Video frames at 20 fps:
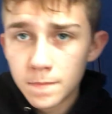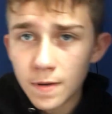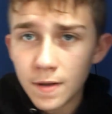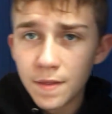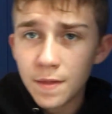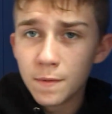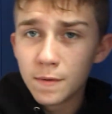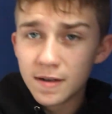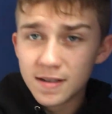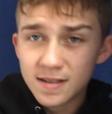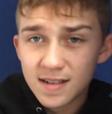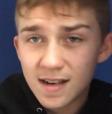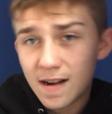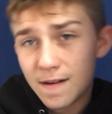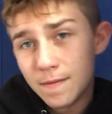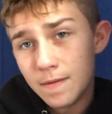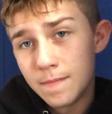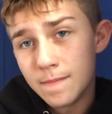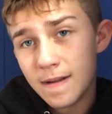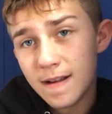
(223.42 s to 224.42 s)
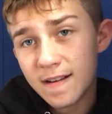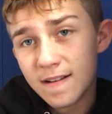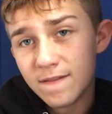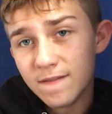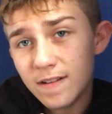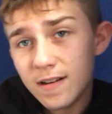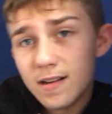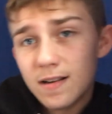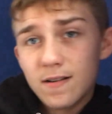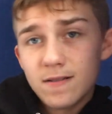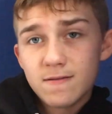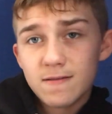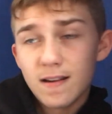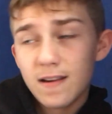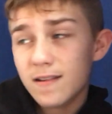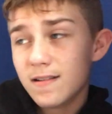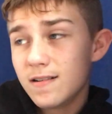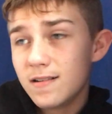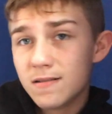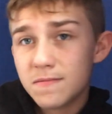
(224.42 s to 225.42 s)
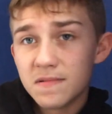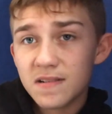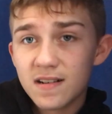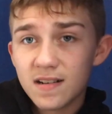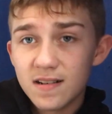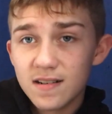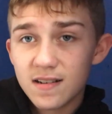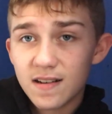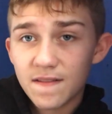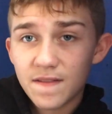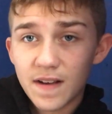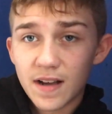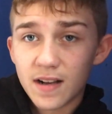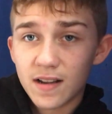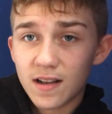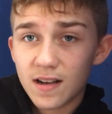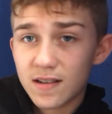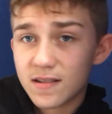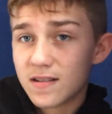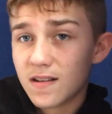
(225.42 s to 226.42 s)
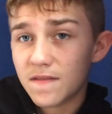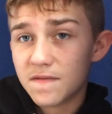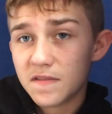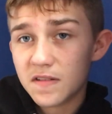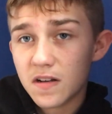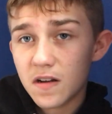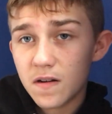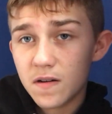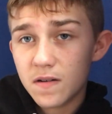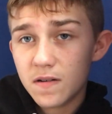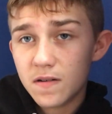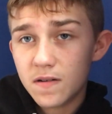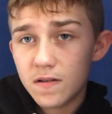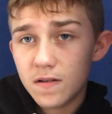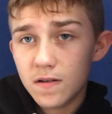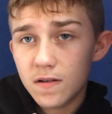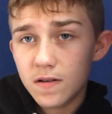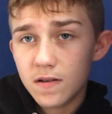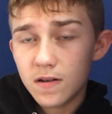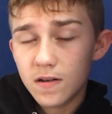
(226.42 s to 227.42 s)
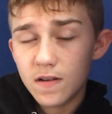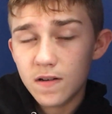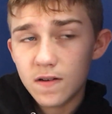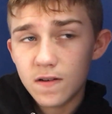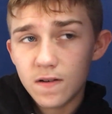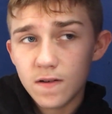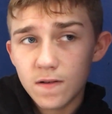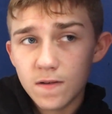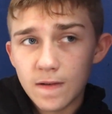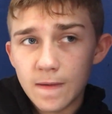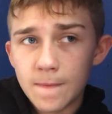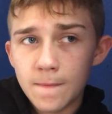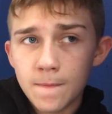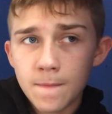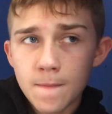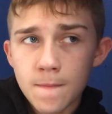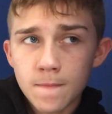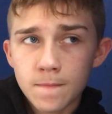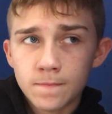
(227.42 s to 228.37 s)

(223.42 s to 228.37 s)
But the reason I've been making videos lately is because I've had a lot of stuff to do and